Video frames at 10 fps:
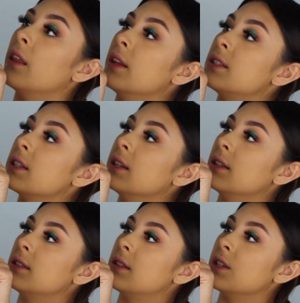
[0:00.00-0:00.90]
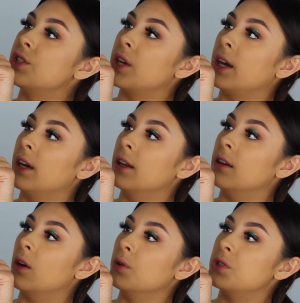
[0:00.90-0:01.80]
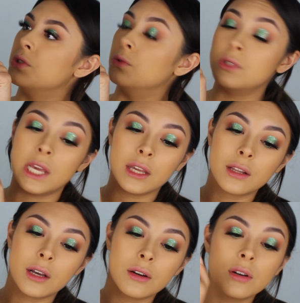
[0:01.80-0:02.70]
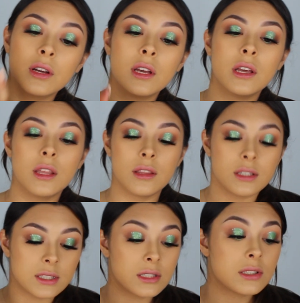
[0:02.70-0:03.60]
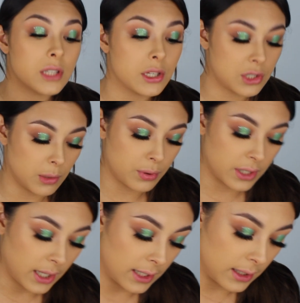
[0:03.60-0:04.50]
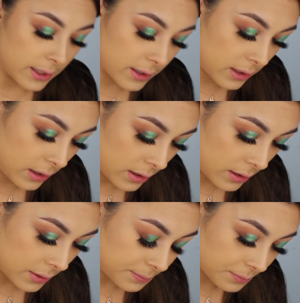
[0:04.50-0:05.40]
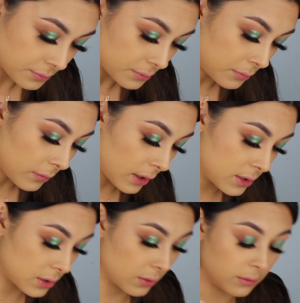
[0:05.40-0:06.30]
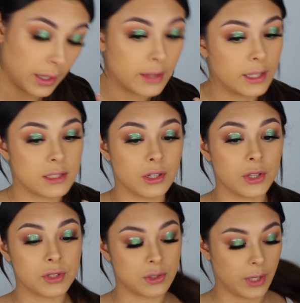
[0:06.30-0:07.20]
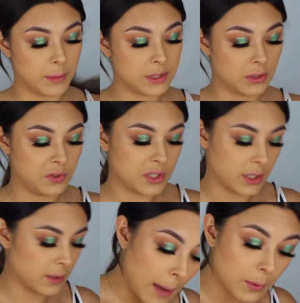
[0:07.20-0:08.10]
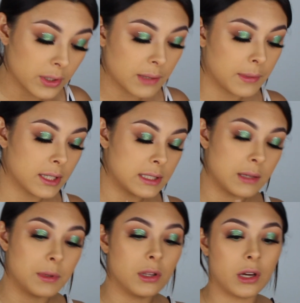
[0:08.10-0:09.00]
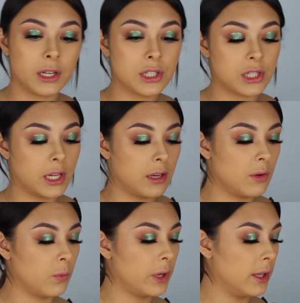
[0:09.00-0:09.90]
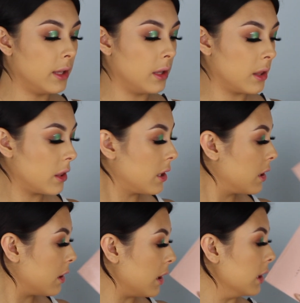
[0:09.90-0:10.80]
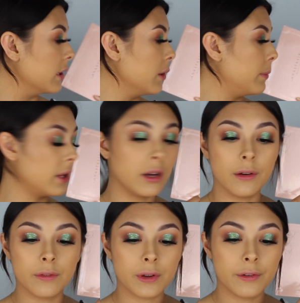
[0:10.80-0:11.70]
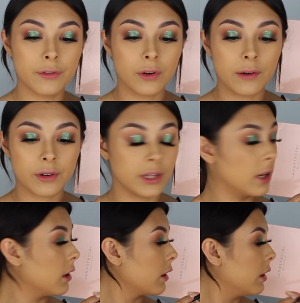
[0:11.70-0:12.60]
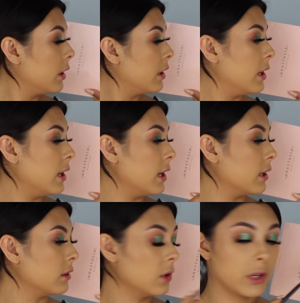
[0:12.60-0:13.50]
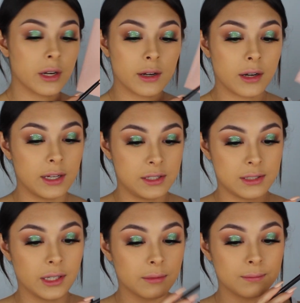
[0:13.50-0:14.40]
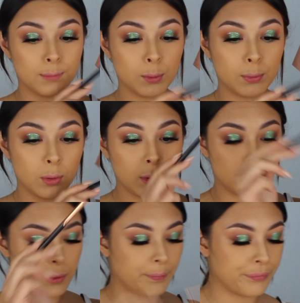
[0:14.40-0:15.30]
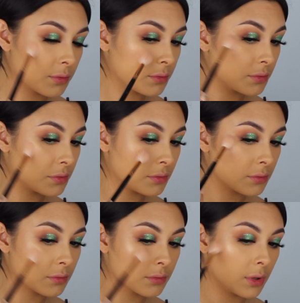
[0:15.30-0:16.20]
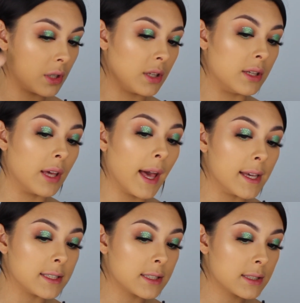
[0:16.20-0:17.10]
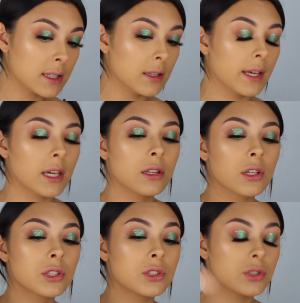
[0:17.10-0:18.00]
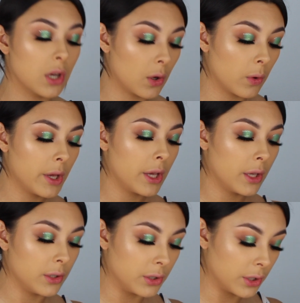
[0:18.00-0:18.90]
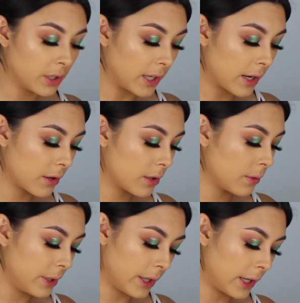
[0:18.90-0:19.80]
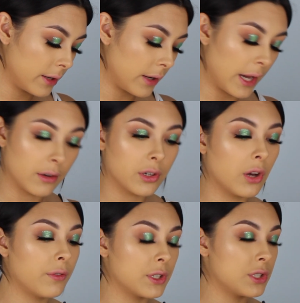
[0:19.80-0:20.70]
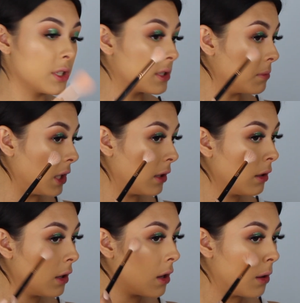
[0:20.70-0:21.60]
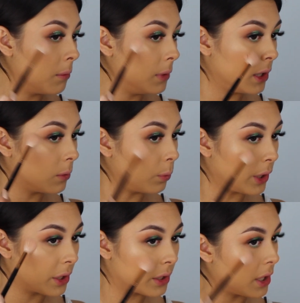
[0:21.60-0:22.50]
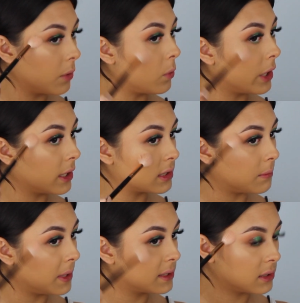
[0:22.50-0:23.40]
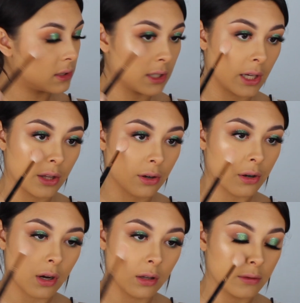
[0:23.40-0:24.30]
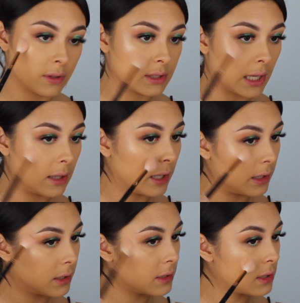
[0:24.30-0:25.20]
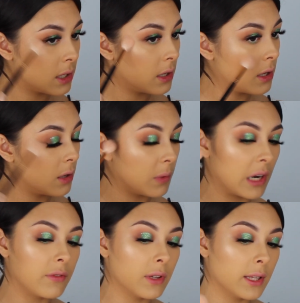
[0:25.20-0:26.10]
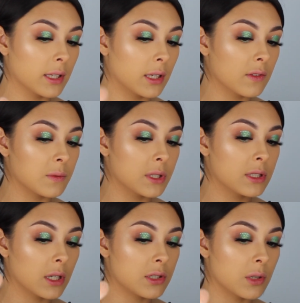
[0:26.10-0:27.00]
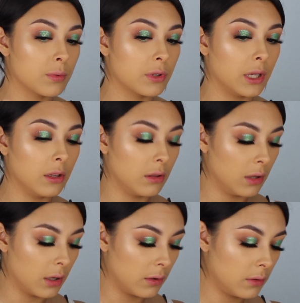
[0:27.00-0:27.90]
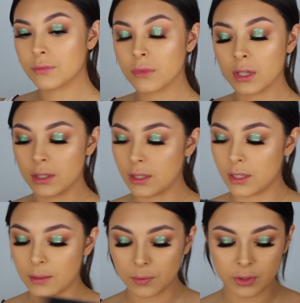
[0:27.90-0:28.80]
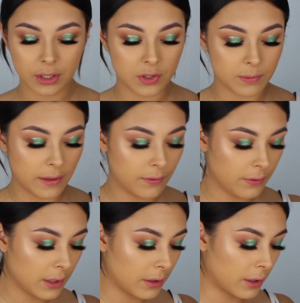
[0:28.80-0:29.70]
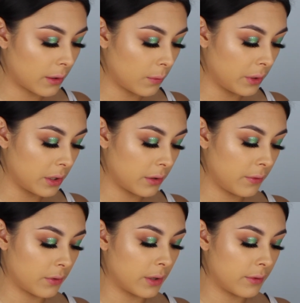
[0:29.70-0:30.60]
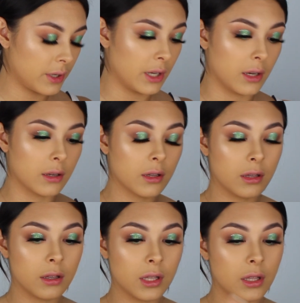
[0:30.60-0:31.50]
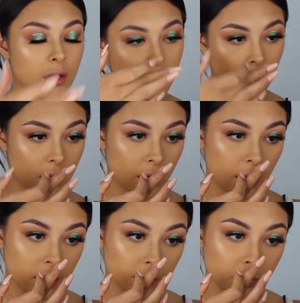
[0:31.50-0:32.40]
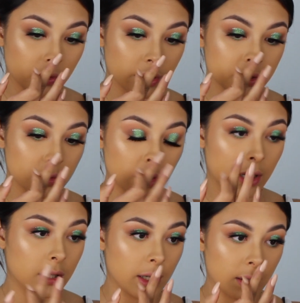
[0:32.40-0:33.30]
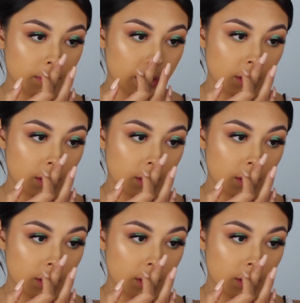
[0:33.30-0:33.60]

This is the shade 02 Day Glow. This is such a pretty highlighter. So that's the only reason why I'm still using it. I'm going to mix the Milani shade with a little bit of Forever Young and Glow Getter. I just like boop, boop, boop, boop. Yes, like it looks so good. I don't know. I don't know if it's just me being weird and wanting to mix together all of these highlighters, but I feel like it gives me such a pretty glow. And then I'm going to use my finger with Forever Young, and I'm going to highlight my